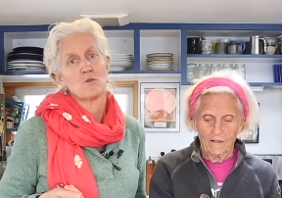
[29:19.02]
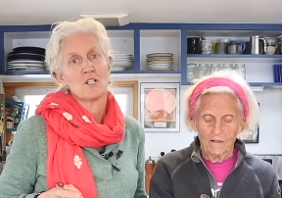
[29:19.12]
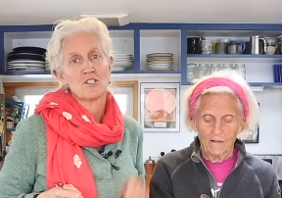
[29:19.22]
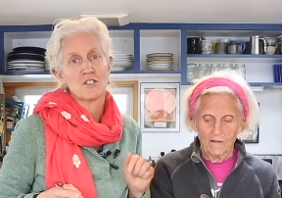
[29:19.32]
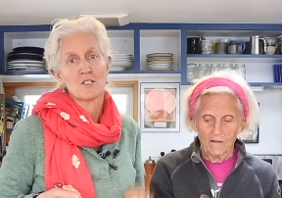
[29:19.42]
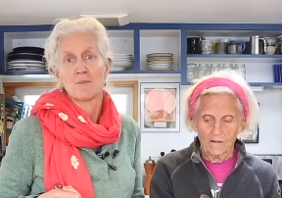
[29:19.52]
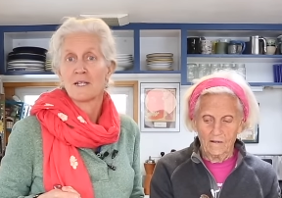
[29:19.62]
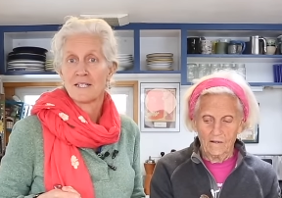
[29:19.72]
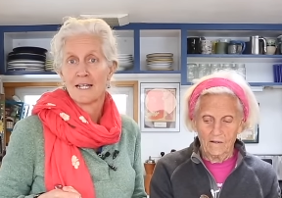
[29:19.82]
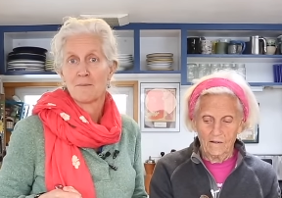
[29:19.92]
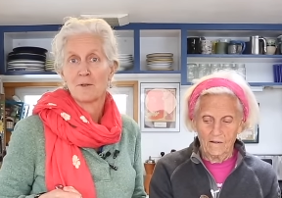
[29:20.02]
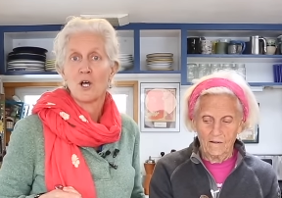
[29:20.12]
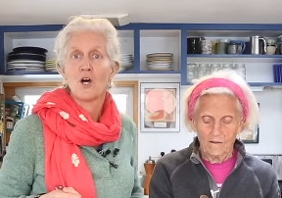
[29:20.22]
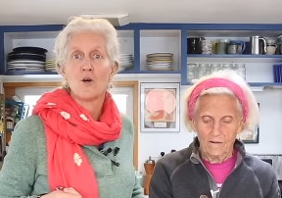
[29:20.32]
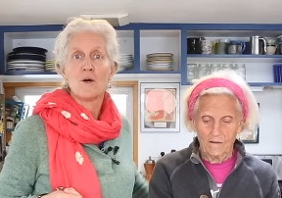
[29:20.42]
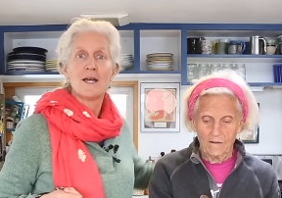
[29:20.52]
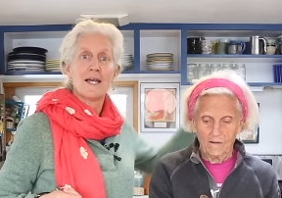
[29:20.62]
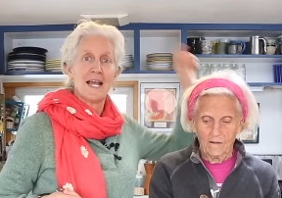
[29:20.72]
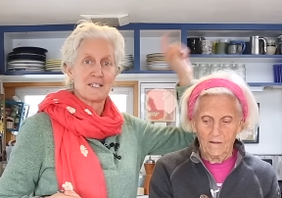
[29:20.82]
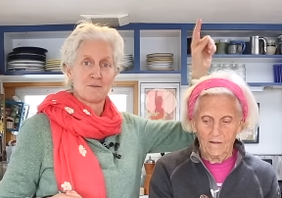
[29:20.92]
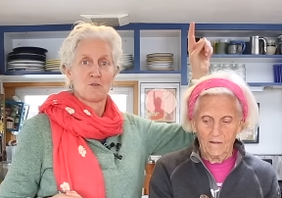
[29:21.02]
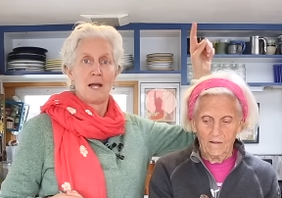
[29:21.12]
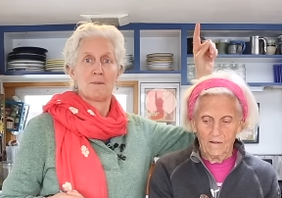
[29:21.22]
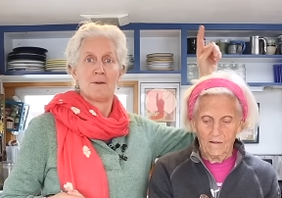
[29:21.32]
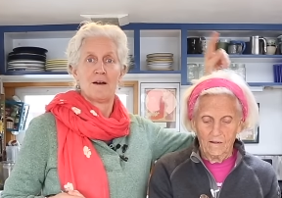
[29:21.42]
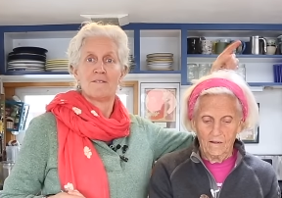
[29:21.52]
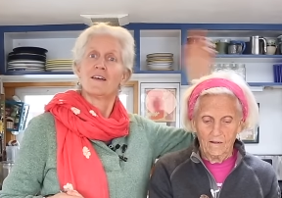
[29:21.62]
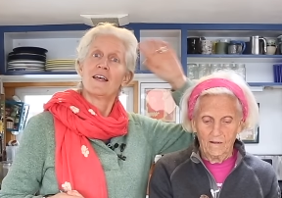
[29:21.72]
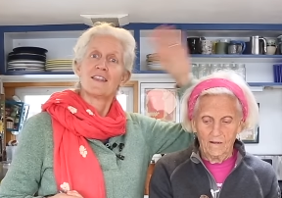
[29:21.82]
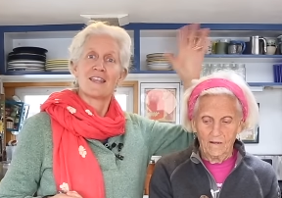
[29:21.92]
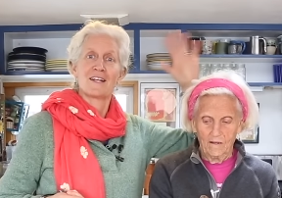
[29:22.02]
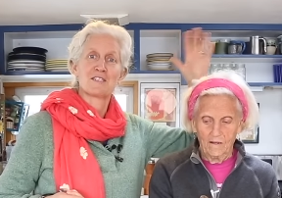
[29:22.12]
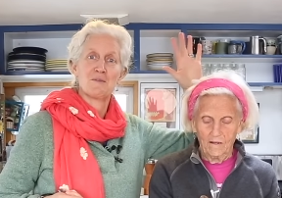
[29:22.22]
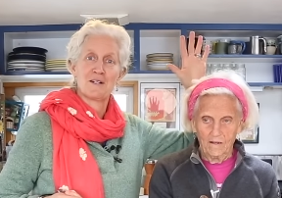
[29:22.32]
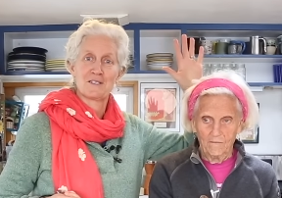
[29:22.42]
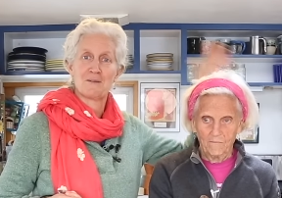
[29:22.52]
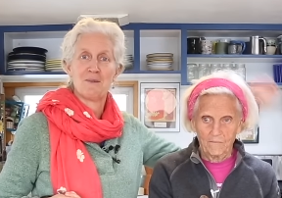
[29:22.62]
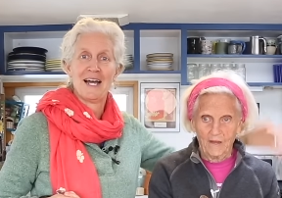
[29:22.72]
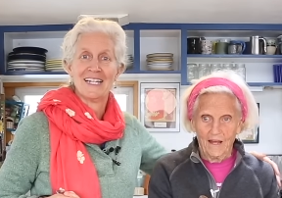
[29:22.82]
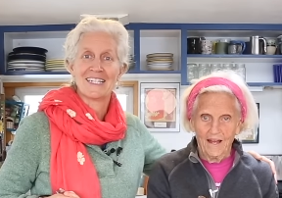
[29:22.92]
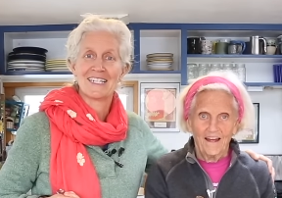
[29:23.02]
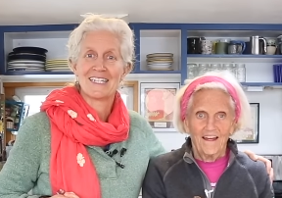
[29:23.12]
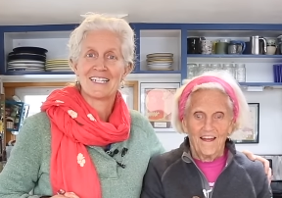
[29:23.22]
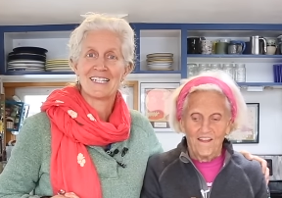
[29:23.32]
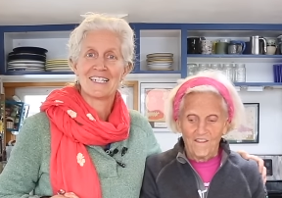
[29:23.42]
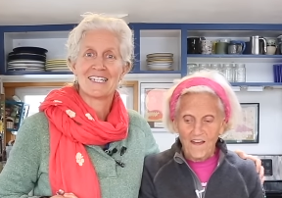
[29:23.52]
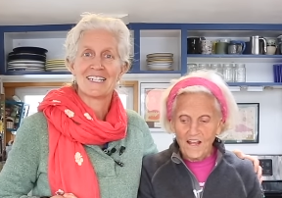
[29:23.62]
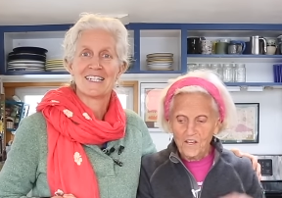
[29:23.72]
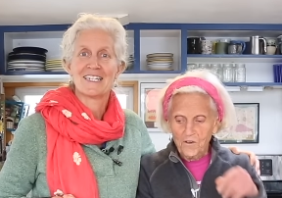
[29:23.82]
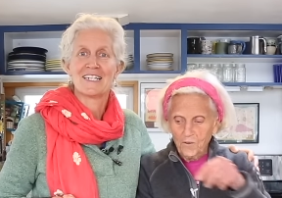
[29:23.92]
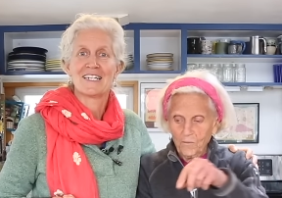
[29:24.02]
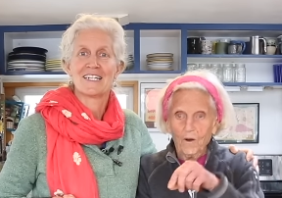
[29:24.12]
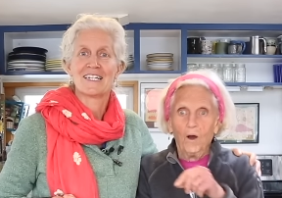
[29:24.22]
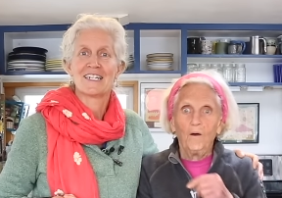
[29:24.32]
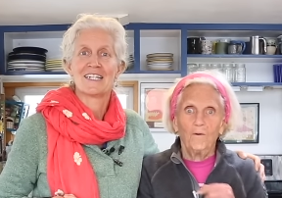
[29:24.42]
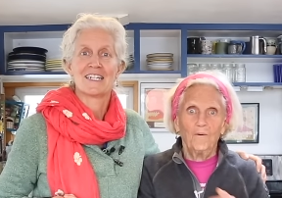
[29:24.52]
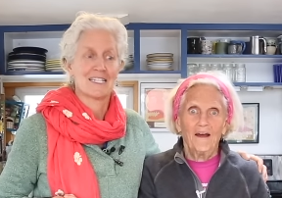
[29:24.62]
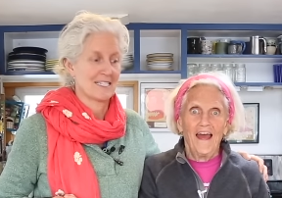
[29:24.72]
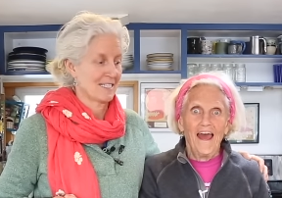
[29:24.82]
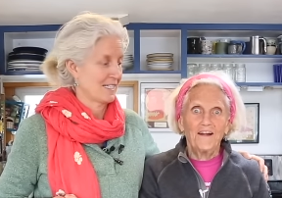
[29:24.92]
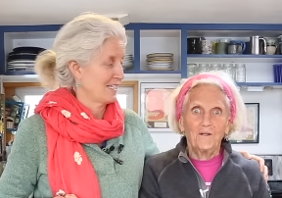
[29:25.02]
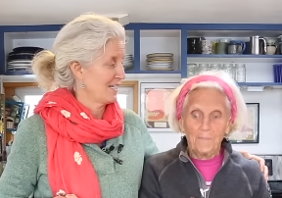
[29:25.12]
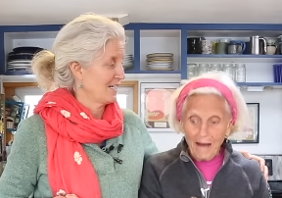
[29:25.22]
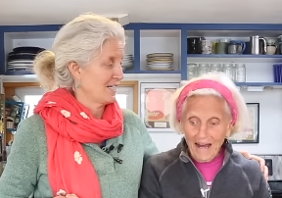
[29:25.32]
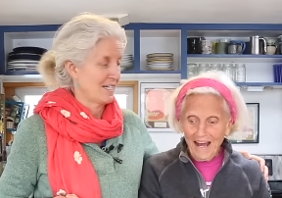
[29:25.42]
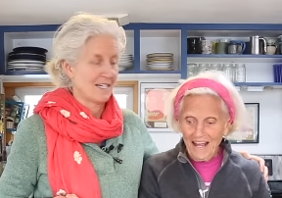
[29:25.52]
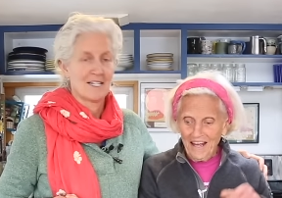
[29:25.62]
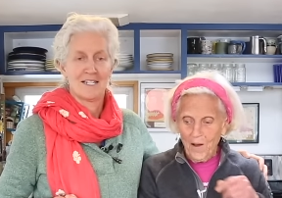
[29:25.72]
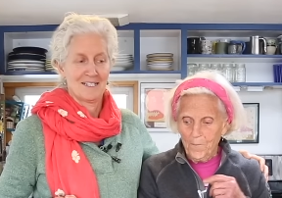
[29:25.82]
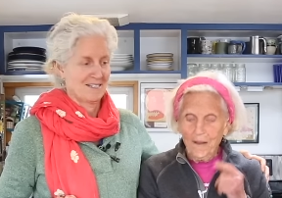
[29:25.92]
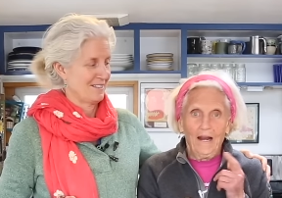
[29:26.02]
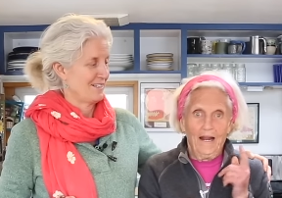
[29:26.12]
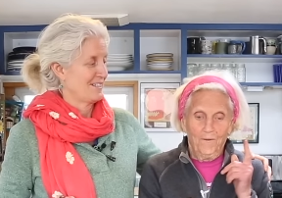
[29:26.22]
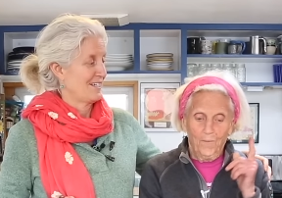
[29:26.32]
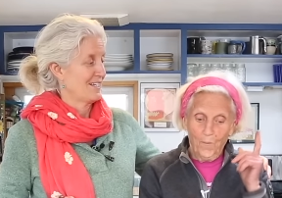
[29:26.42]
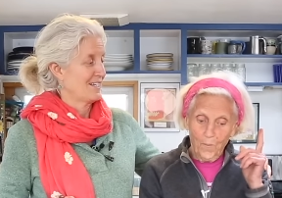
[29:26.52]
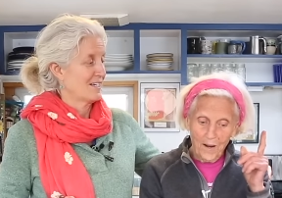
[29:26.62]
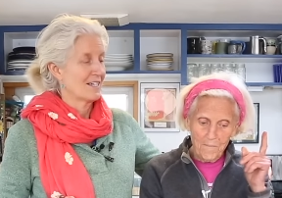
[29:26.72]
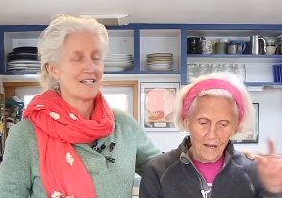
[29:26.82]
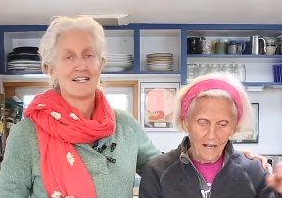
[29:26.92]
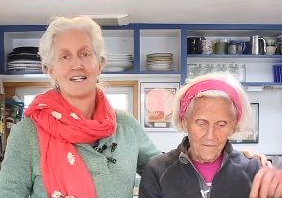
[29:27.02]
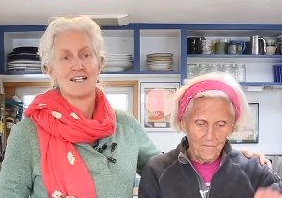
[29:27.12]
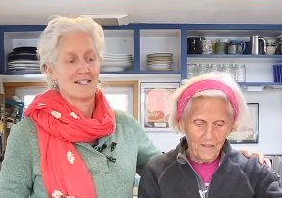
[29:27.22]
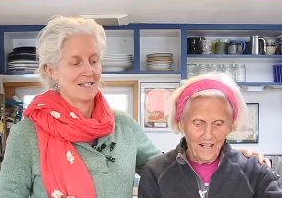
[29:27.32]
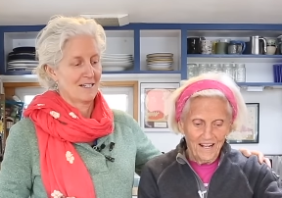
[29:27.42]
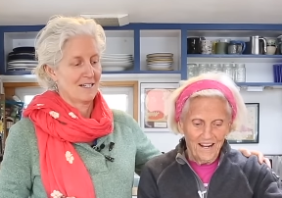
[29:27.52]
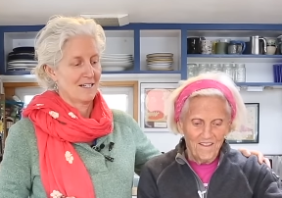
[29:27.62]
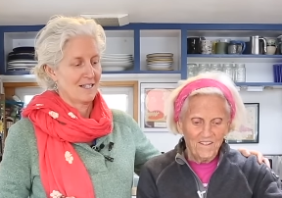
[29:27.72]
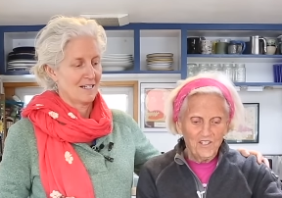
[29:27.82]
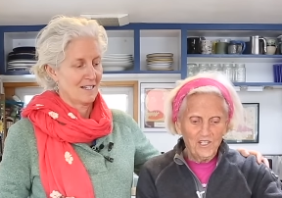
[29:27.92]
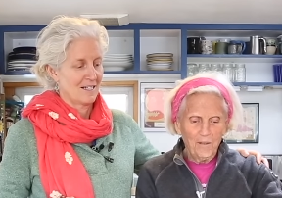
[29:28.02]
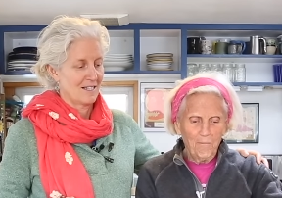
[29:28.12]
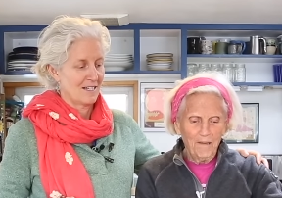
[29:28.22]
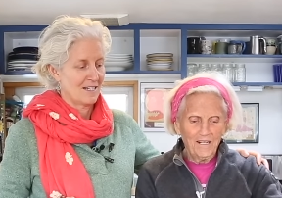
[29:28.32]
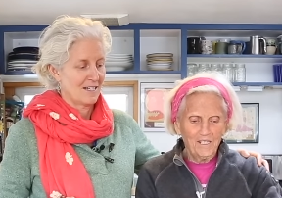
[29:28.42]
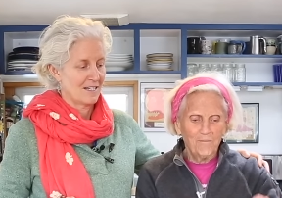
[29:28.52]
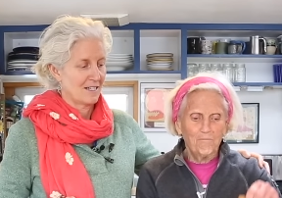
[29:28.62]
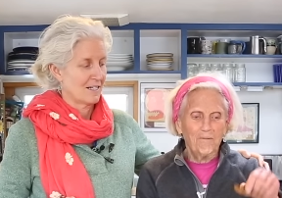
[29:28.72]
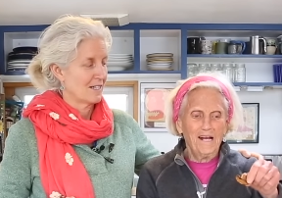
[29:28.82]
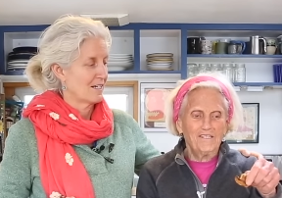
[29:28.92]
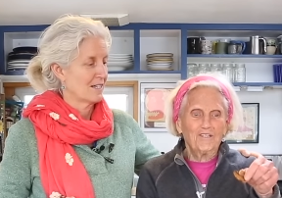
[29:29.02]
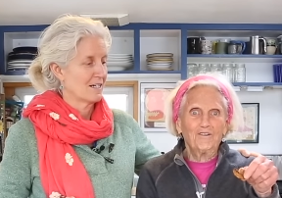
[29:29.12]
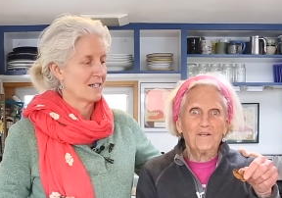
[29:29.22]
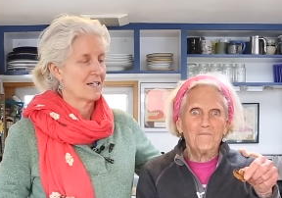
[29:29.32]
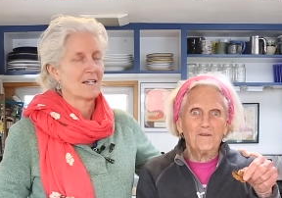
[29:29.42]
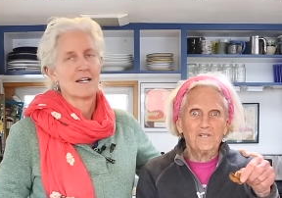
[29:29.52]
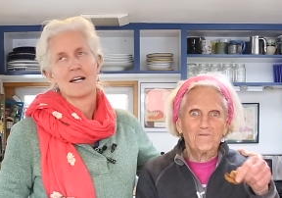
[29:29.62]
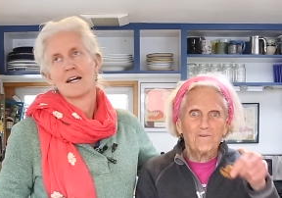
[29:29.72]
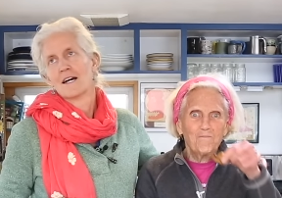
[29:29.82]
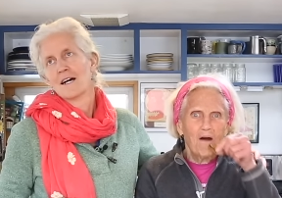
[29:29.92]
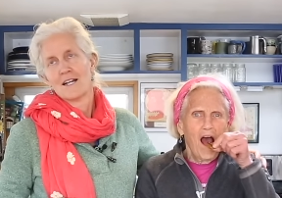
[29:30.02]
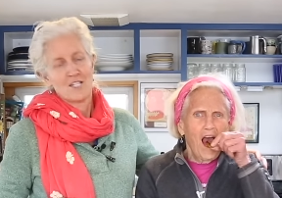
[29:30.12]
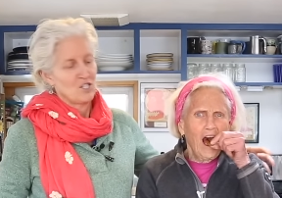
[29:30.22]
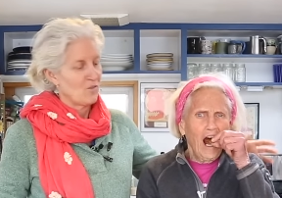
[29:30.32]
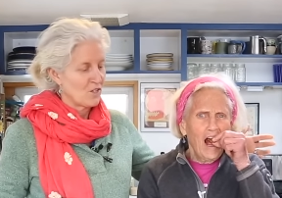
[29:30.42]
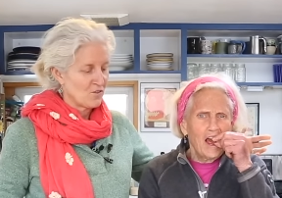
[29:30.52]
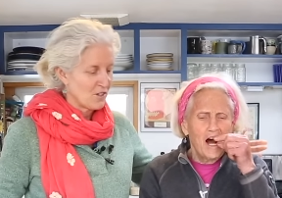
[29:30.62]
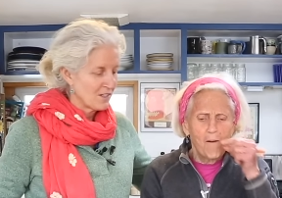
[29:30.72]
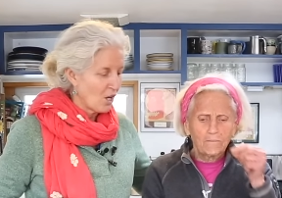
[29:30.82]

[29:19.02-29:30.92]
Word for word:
Speaker 1: or questions, please add them below and subscribe above. Thanks so much. Bye. Thank you. Oh,
Speaker 2: and goodbye. But one minute, this is the biggest, best looking mushroom.
Speaker 1: Mm. You've eaten